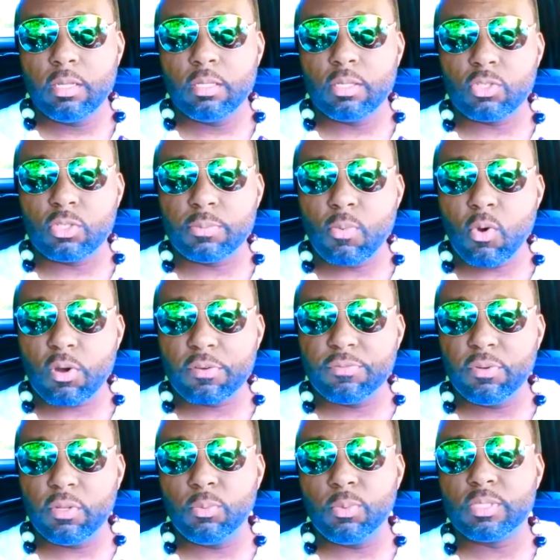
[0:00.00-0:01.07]
This is Mark
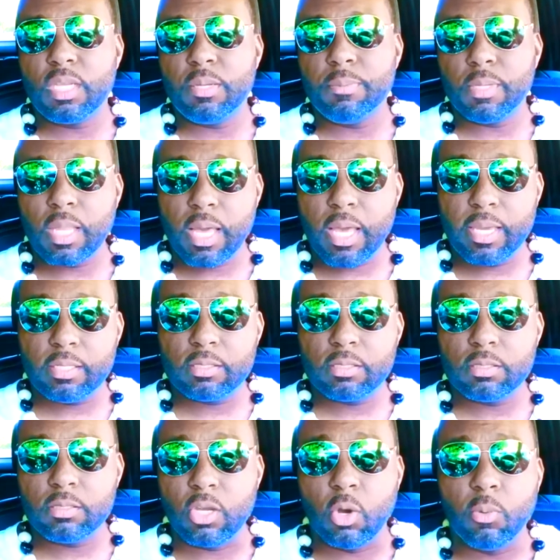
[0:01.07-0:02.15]
Fuller with Team
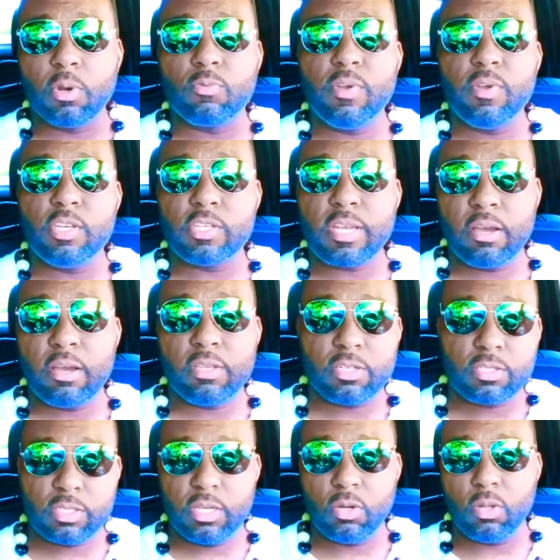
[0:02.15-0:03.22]
Alliance. Y'all want to reach out,
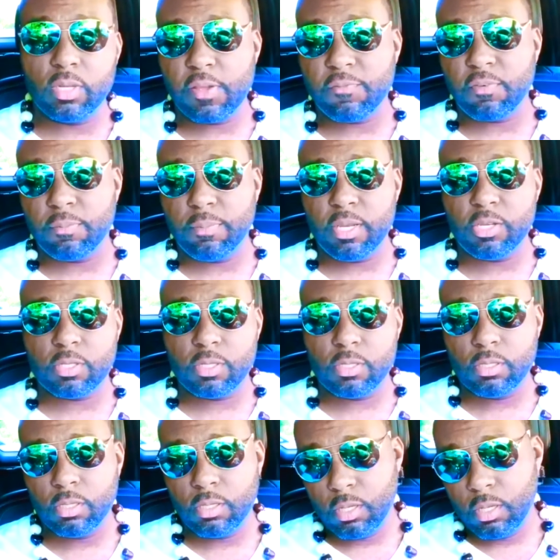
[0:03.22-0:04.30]
y'all see all the
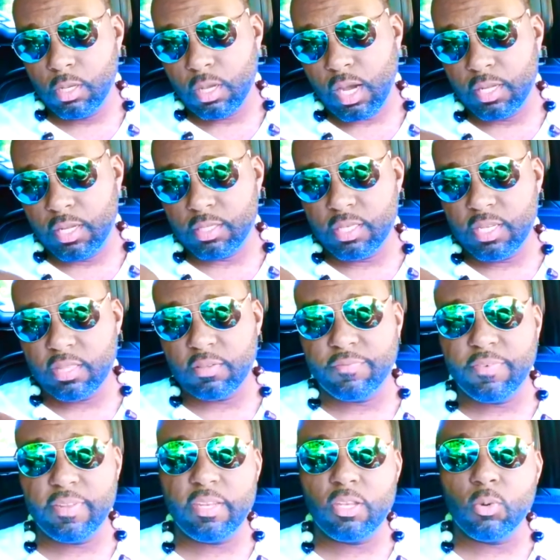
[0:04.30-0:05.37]
information underneath the
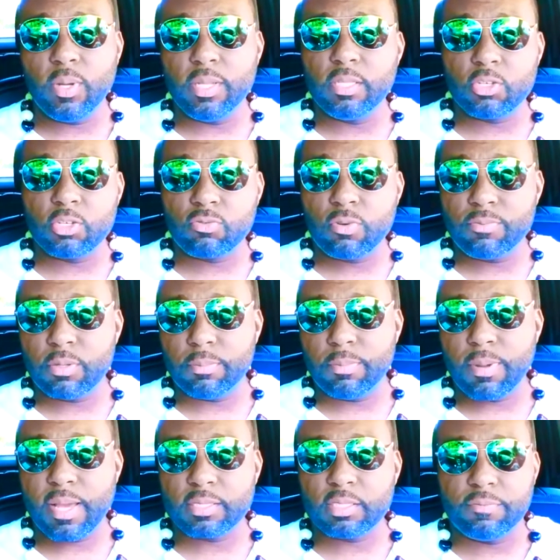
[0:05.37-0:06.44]
video in the description
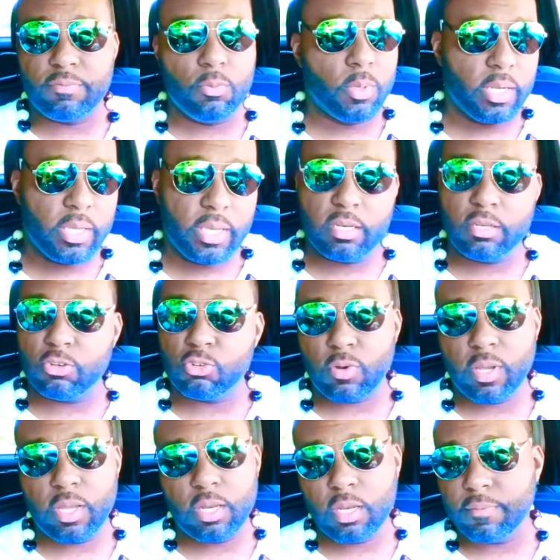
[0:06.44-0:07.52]
box. If you want to get into
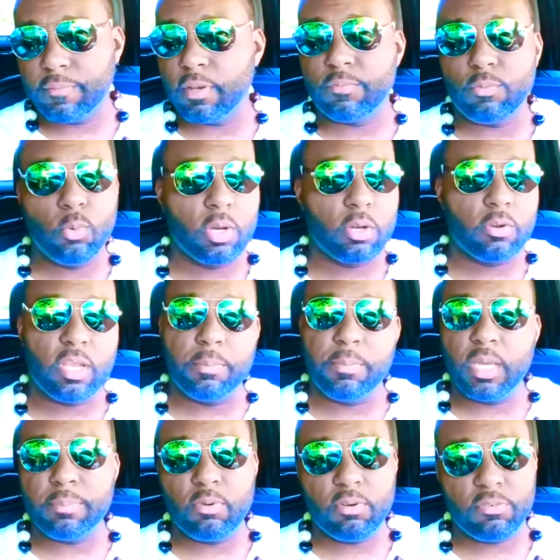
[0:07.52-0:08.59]
training, if you want to hit
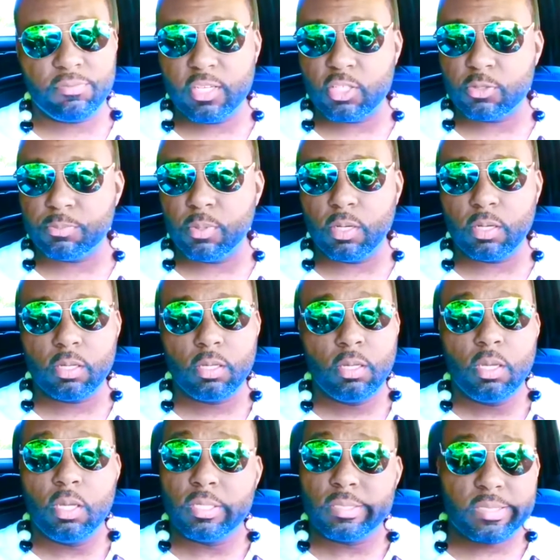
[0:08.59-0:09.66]
me up on Facebook,
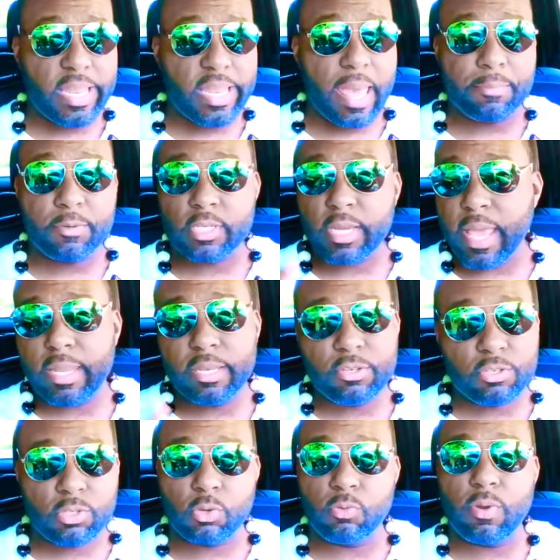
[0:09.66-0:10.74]
Snapchat,
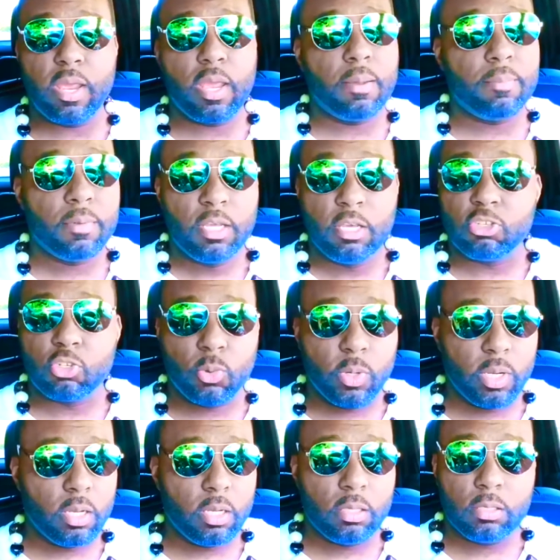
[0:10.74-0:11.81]
Instagram,
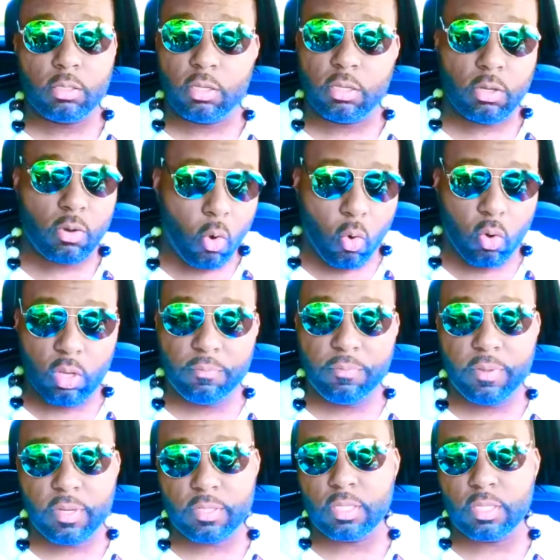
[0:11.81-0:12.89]
Twitter, all
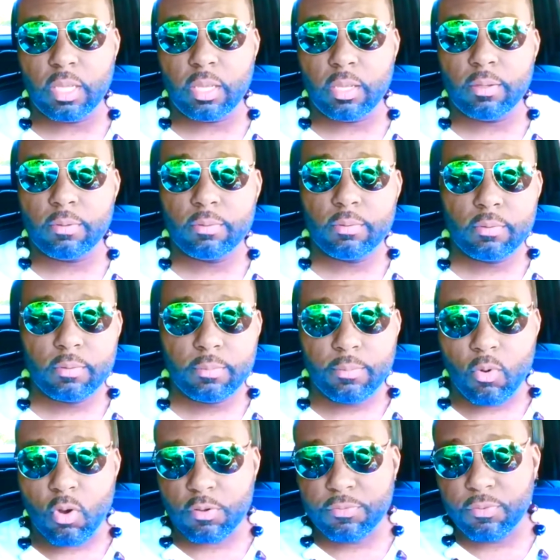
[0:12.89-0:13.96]
of it is there.
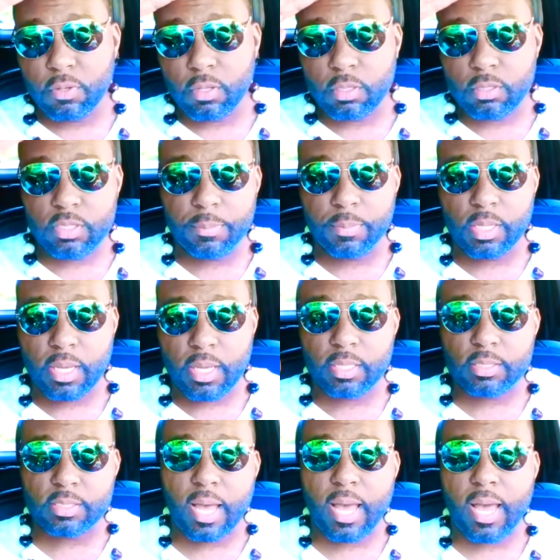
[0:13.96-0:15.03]
Mark Fuller, Team
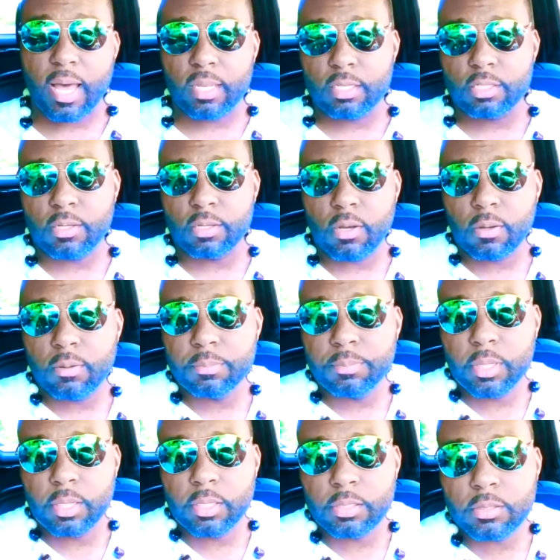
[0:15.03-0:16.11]
Alliance. I'll holler at y'all.
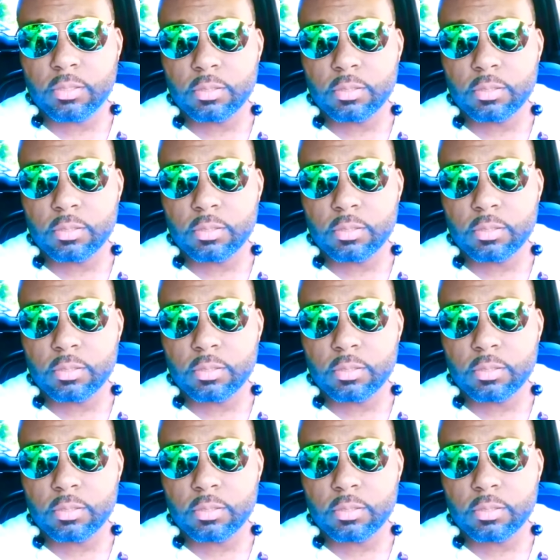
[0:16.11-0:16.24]
Peace.